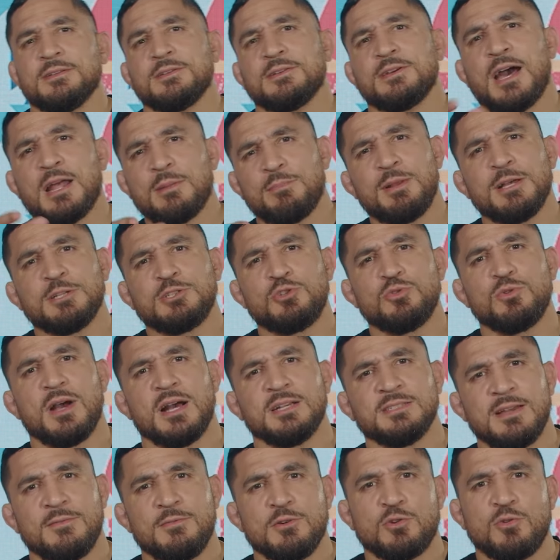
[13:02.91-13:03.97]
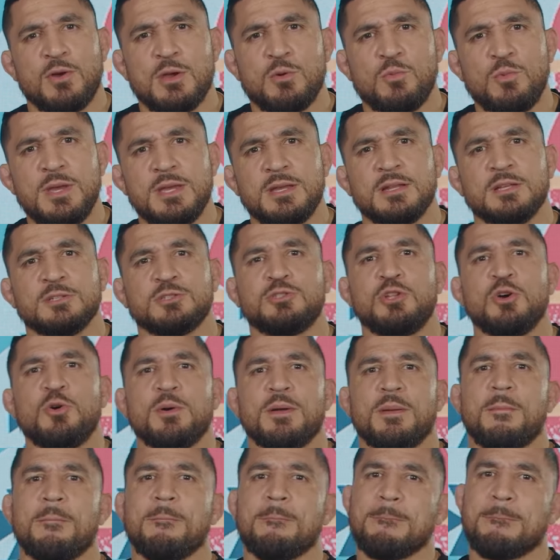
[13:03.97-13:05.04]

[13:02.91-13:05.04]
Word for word: God bless you guys. Have a great week. Let's do it.